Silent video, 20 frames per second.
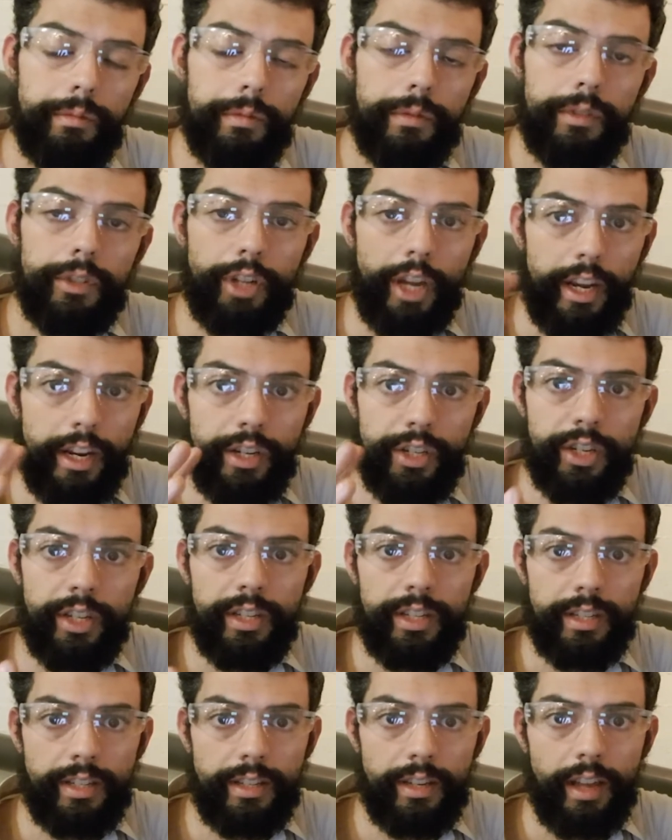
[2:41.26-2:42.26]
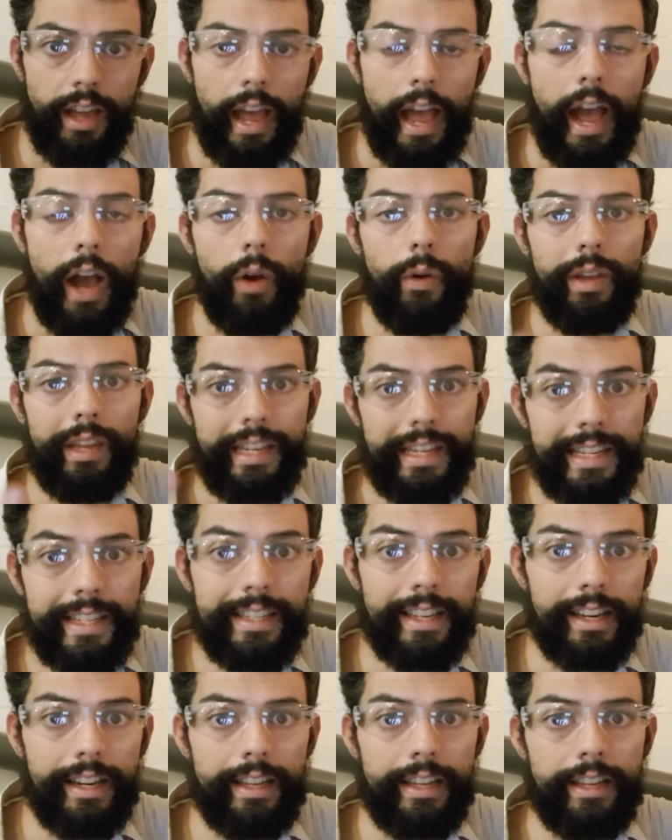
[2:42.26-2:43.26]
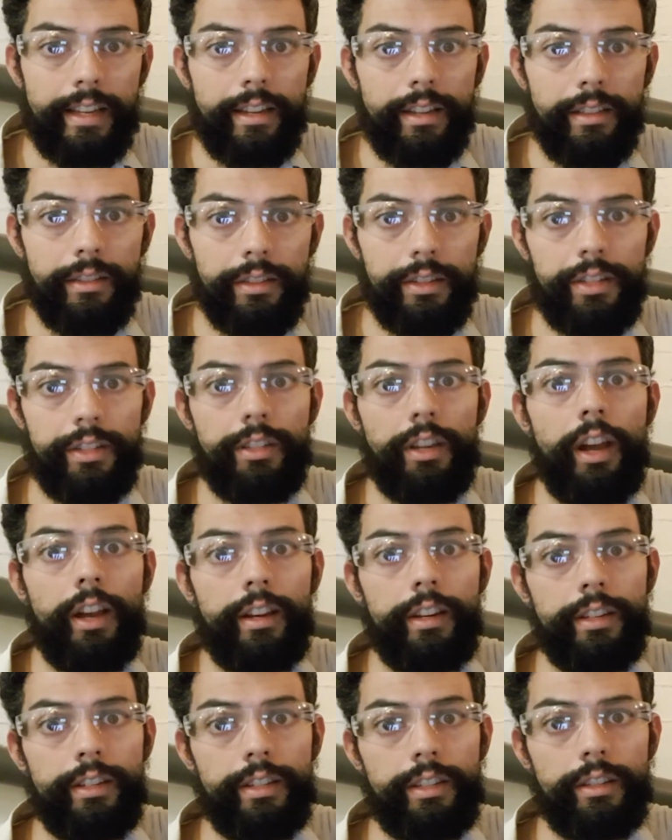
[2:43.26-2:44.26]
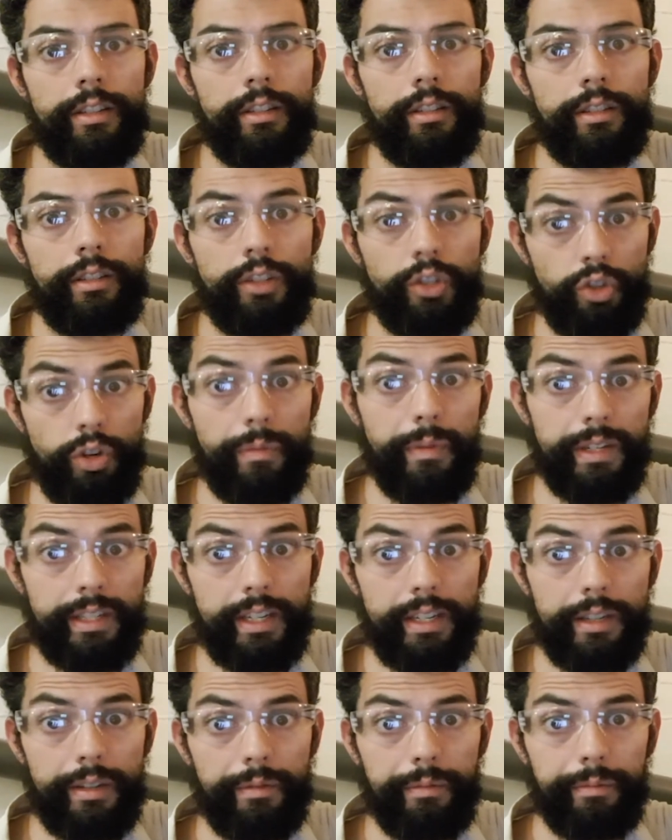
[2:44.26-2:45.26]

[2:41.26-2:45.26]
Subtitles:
changes how easily the design is distributed.